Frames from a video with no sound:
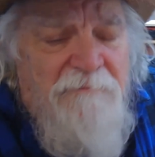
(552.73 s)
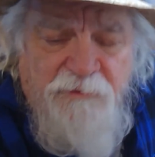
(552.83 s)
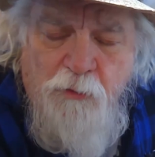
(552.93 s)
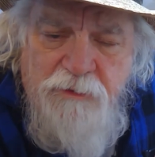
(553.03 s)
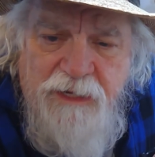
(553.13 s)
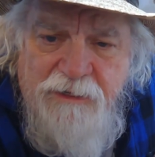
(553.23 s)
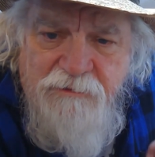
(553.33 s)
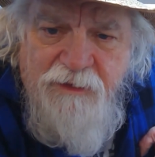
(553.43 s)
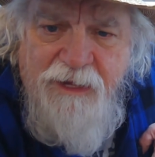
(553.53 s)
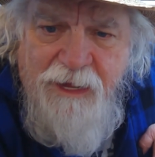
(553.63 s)
toward the end of
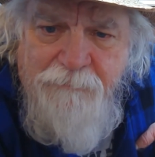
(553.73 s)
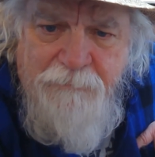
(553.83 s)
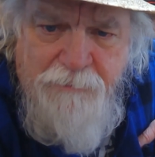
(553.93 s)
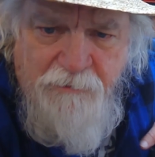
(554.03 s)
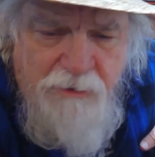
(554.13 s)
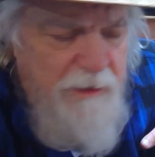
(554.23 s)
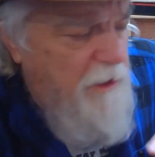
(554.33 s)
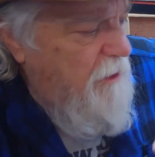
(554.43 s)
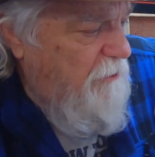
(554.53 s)
the camping period,